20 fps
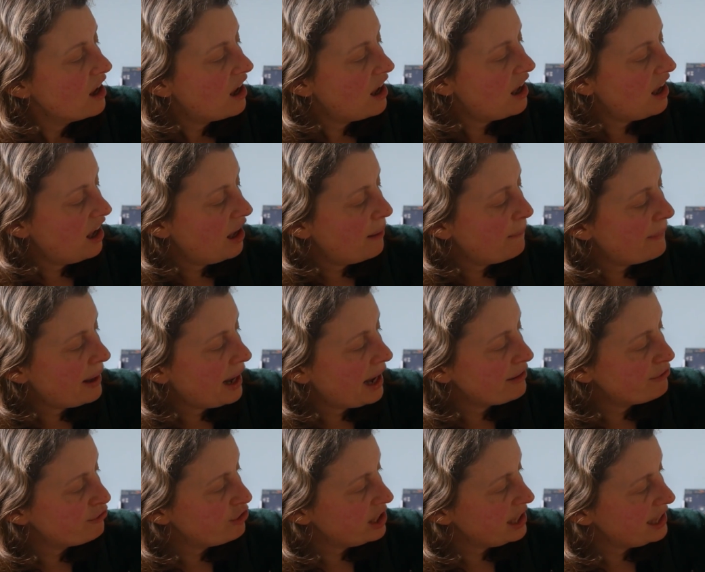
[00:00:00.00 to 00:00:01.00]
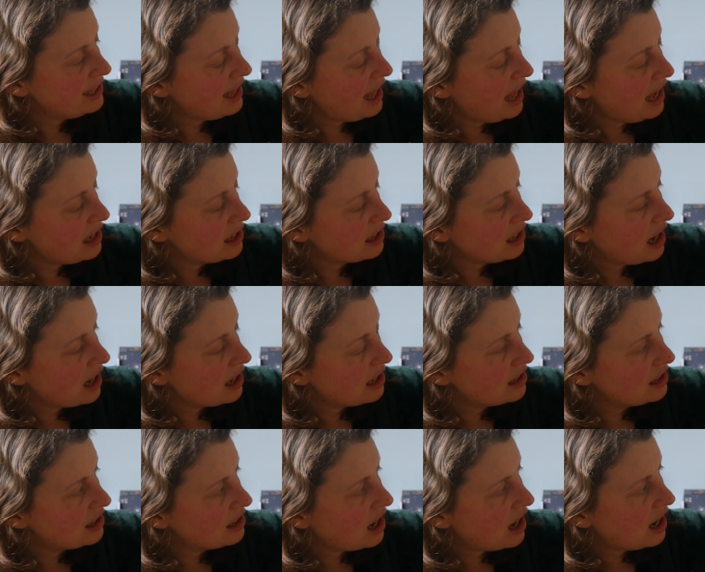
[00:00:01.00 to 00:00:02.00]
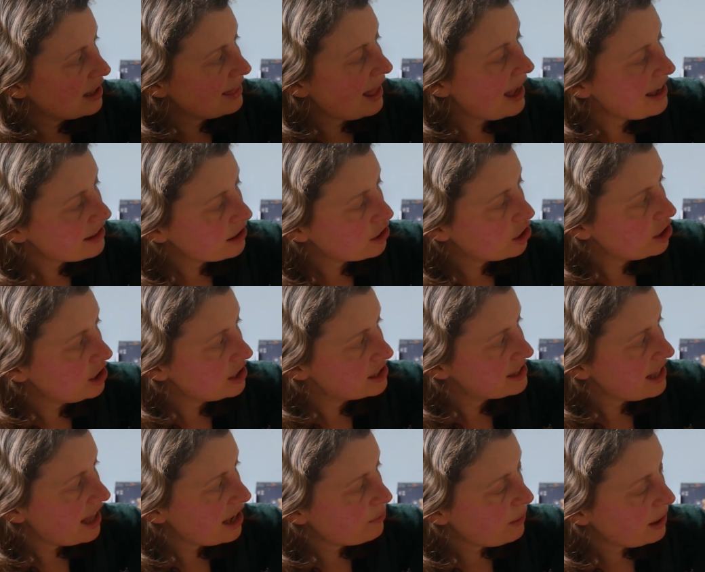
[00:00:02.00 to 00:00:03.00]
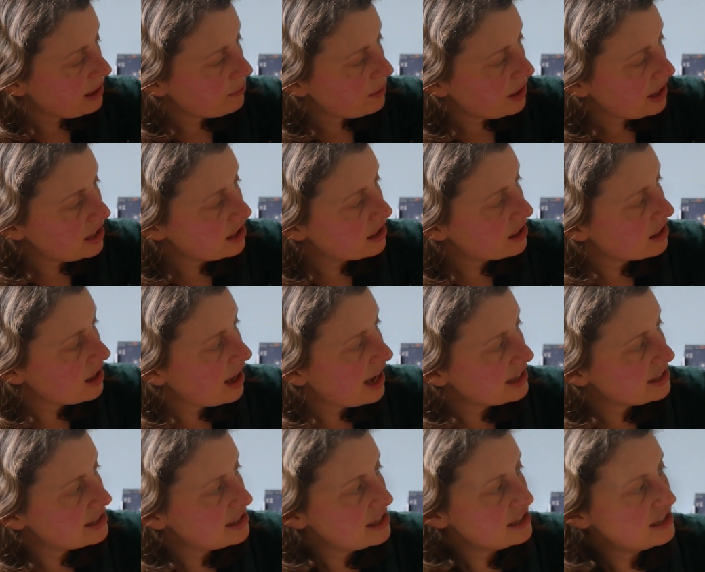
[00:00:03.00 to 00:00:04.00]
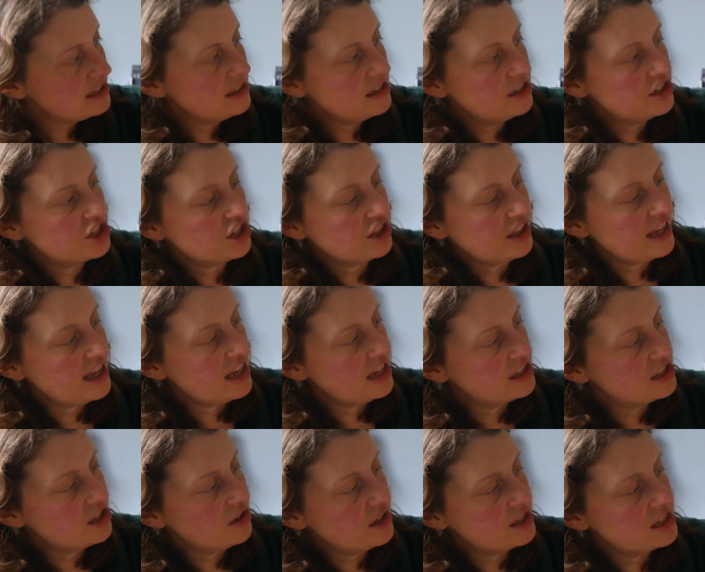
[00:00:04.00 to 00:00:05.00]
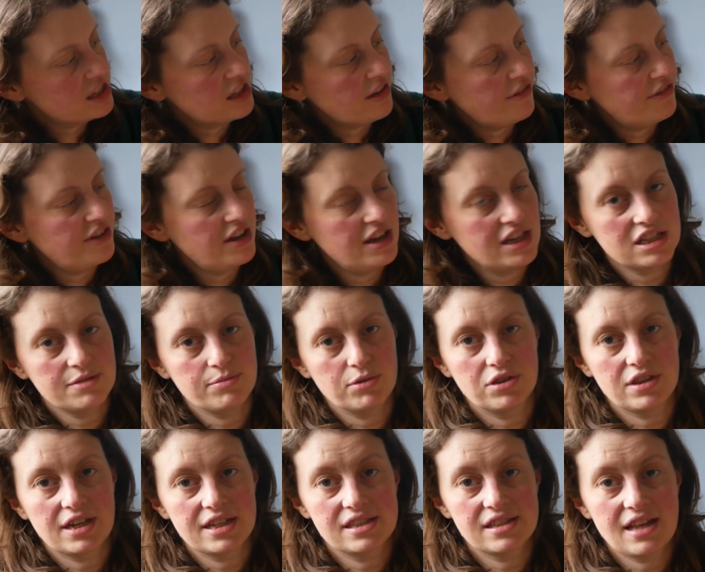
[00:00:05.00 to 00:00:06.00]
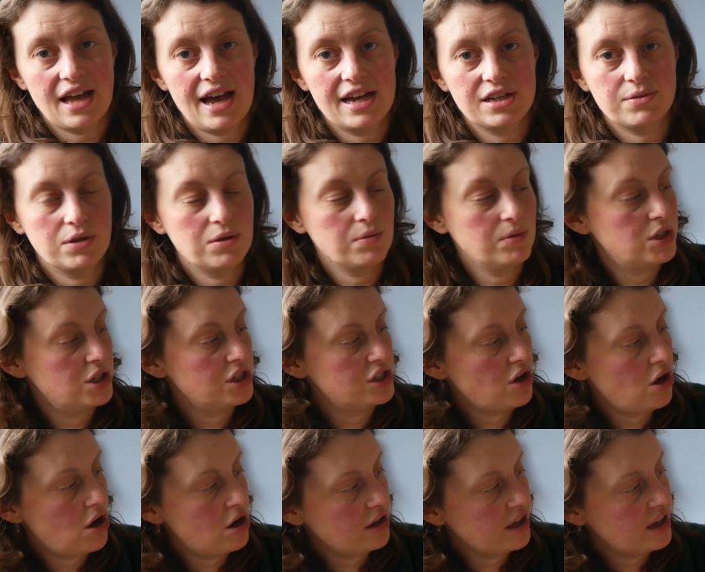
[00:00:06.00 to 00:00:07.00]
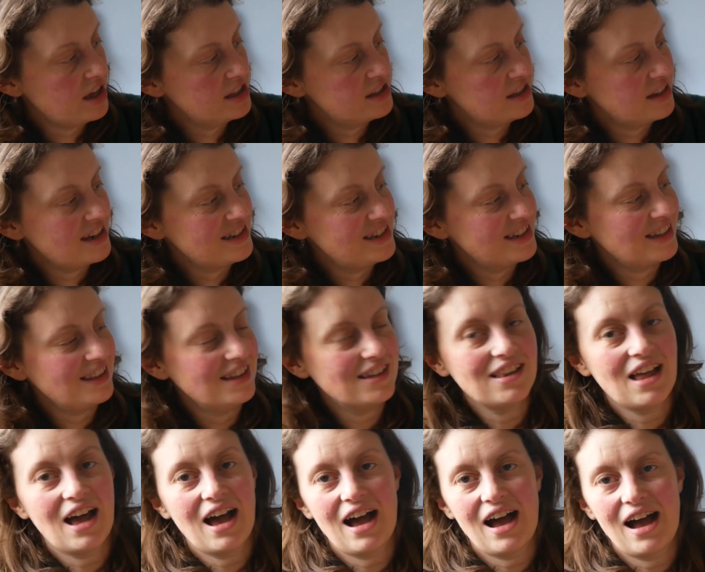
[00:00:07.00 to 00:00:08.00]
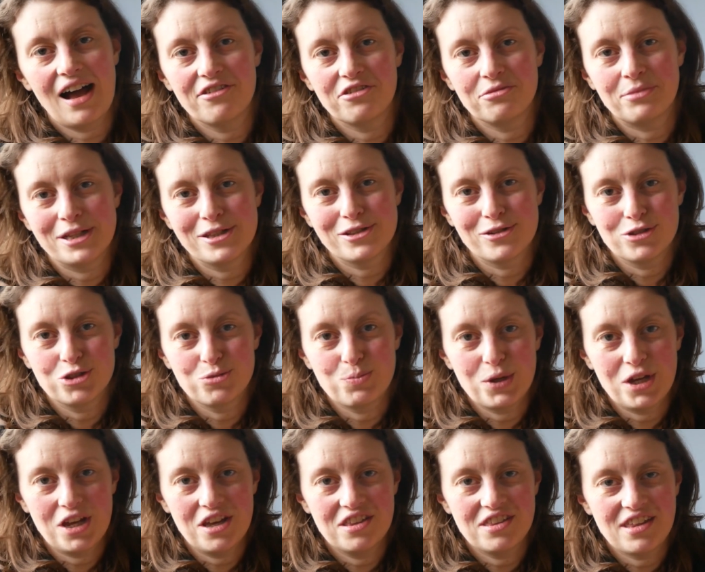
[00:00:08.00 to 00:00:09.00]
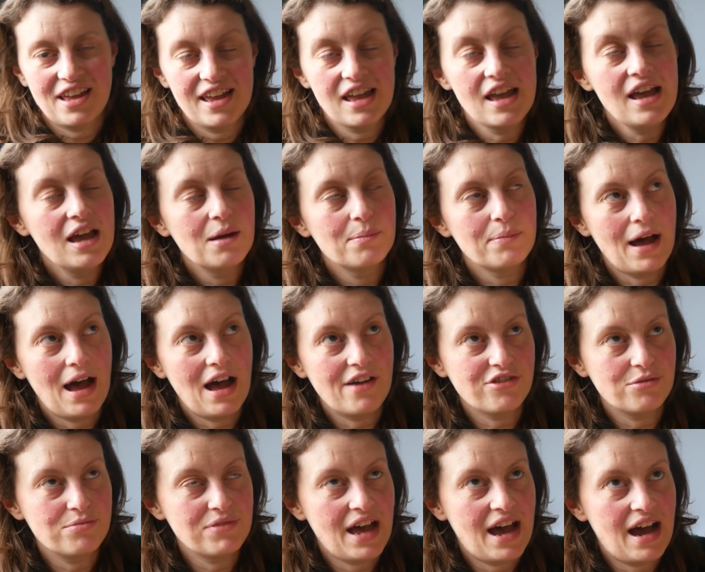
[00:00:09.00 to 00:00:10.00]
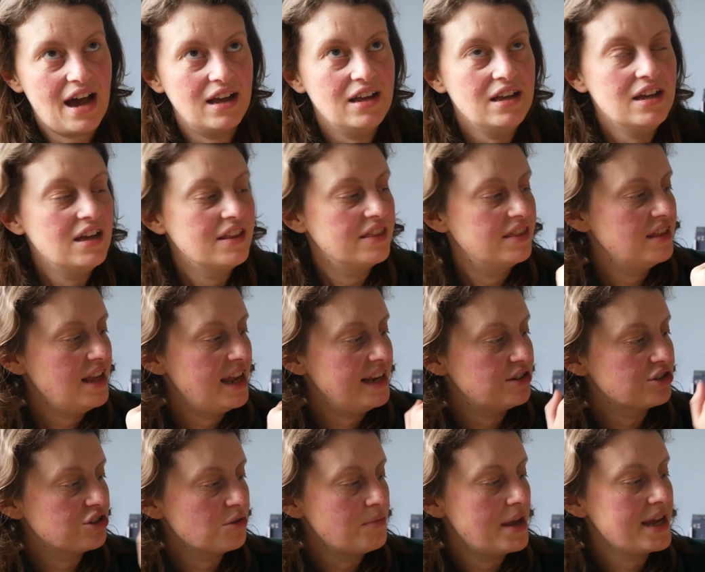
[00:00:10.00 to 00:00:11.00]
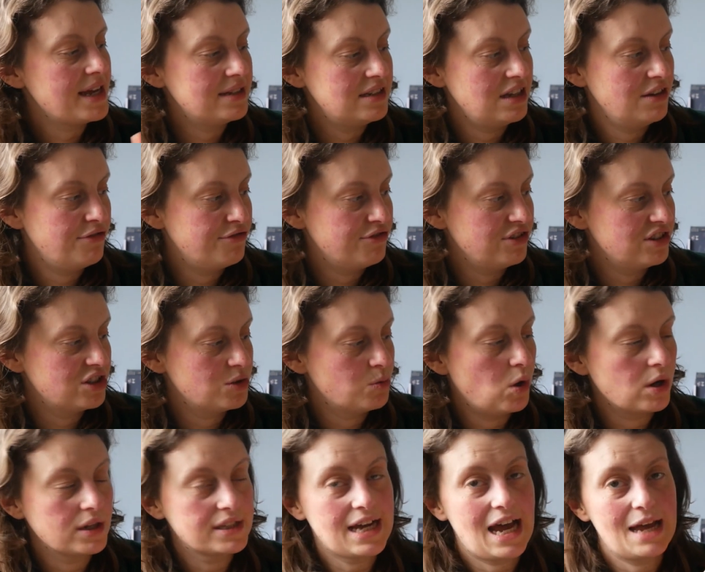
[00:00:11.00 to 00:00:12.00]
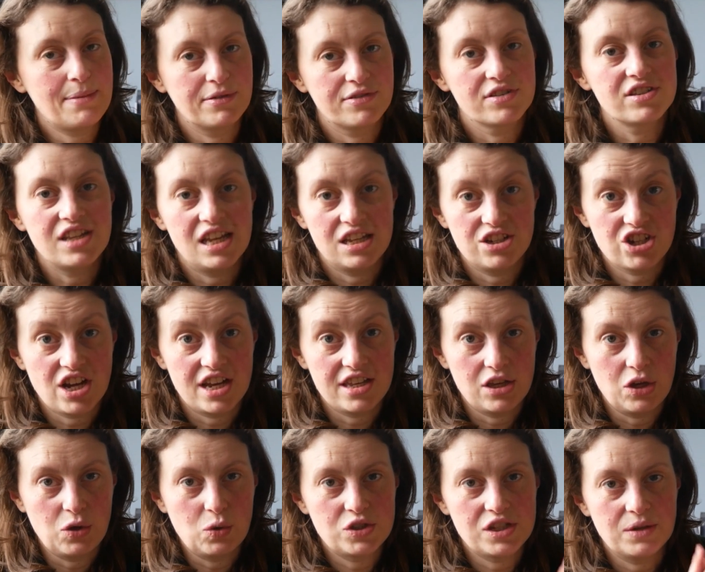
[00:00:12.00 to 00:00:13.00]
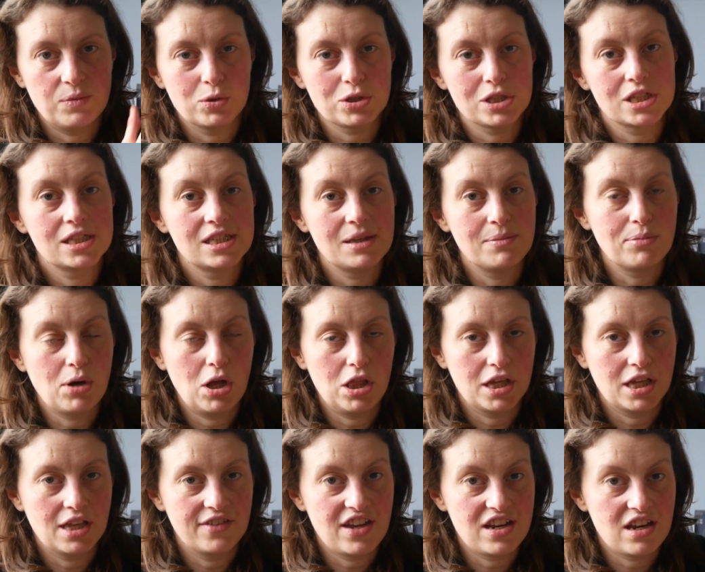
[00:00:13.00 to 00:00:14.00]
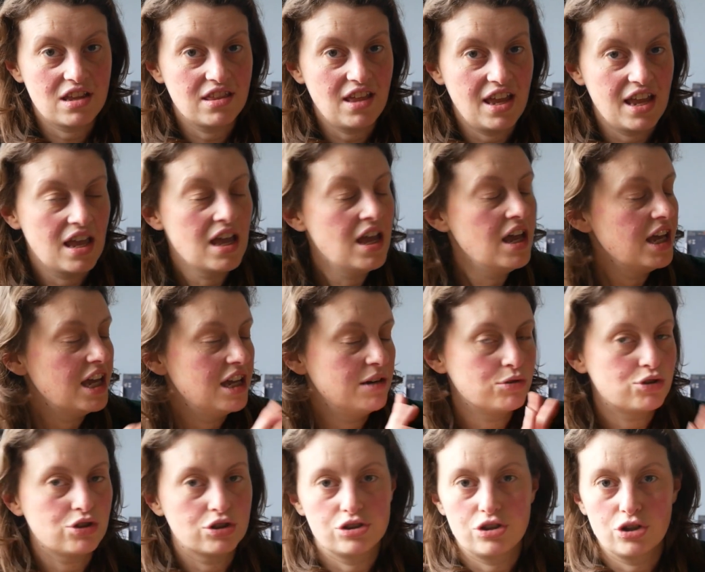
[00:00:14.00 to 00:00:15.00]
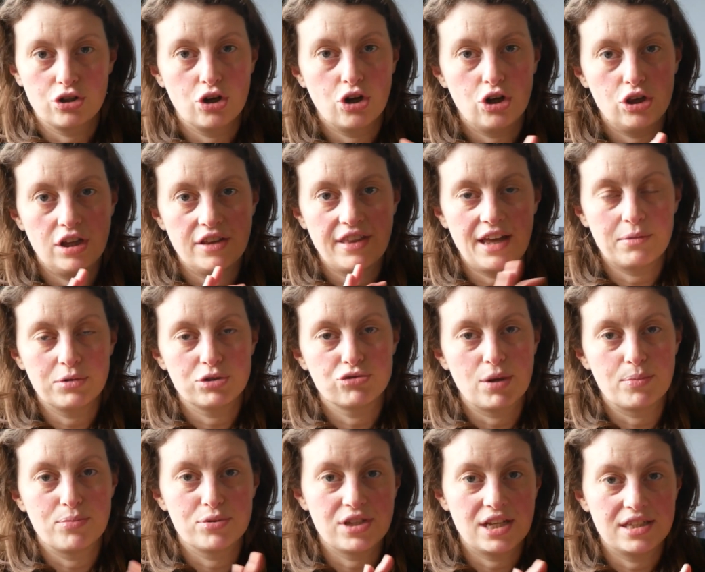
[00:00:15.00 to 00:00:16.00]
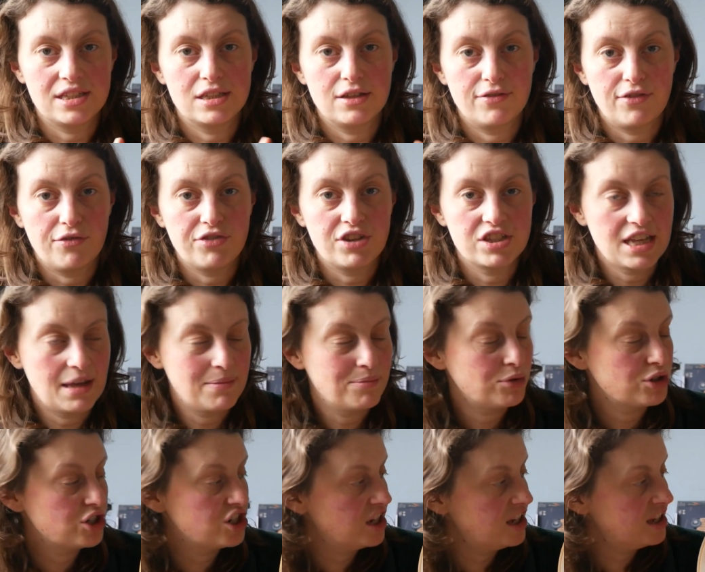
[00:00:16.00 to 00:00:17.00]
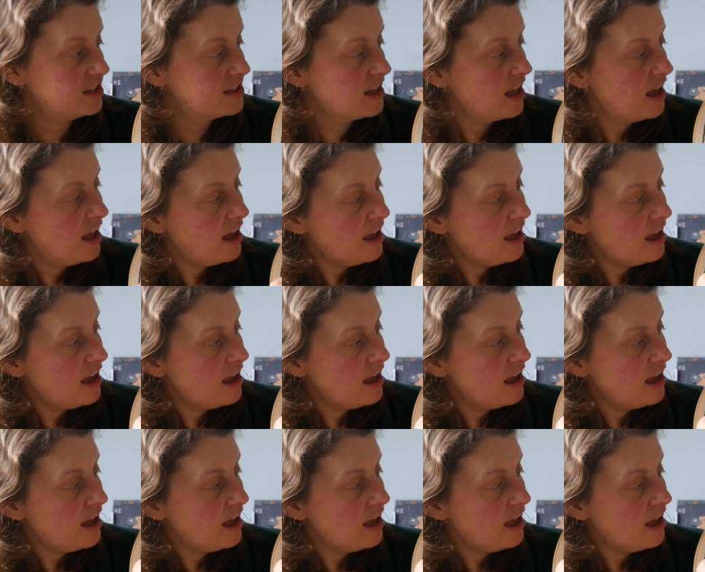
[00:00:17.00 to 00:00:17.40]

I really like, I like the colours that I went with. I did initially, so this is the first month I started with, which is August, and I did a little heart for my son's birthday. Apart from that, it doesn't make a difference what type of stitch I used. It wasn't symbolic of anything. It was just the colour that was representative of the temperatures.